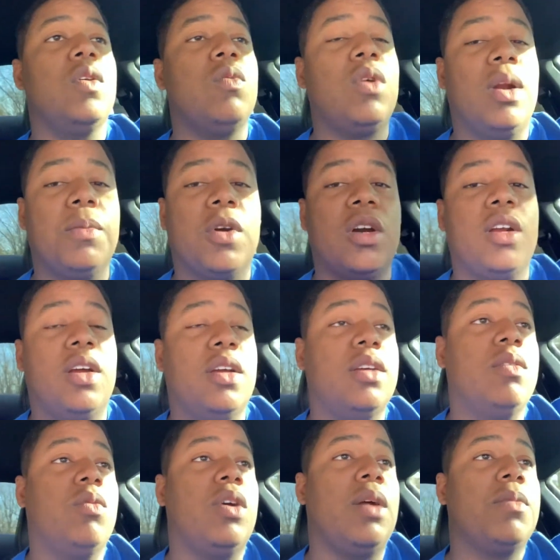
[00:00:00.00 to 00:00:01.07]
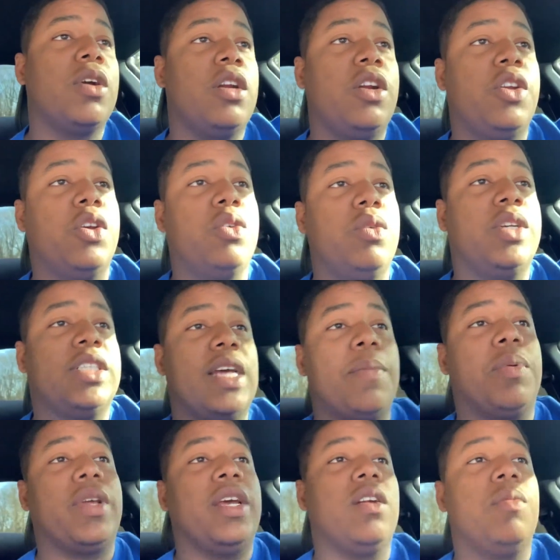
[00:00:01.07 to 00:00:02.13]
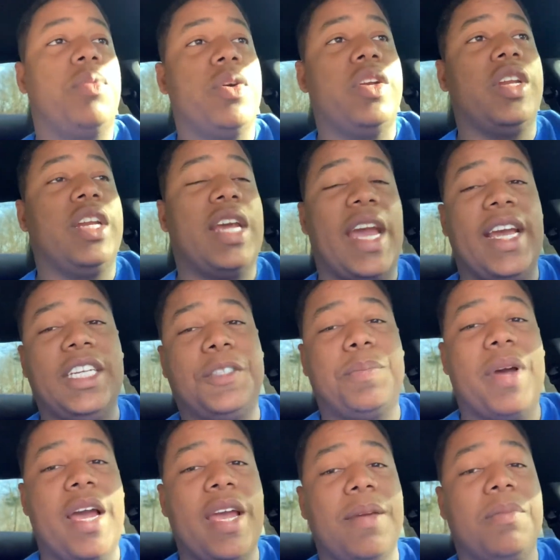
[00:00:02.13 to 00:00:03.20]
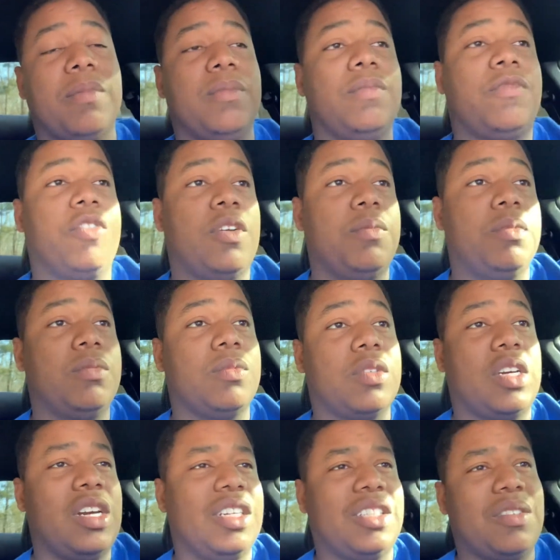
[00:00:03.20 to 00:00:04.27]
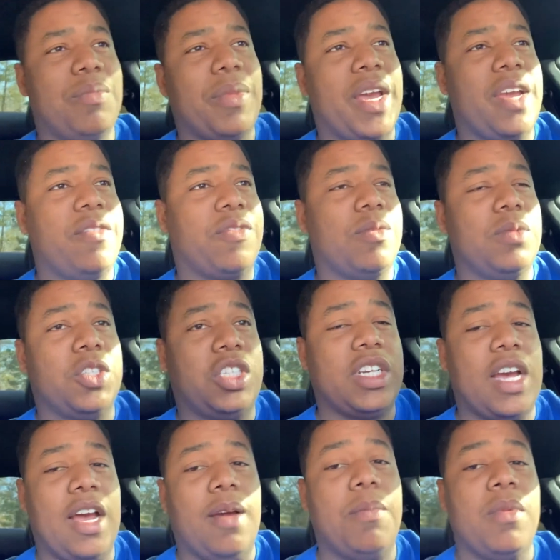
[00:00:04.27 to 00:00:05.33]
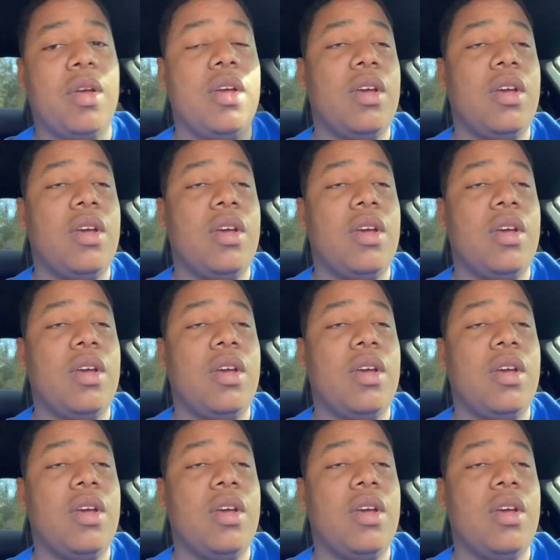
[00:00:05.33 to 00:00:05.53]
what I'm gonna what I'm gonna do is I plan on putting an H-Pipe from custom made from the shop.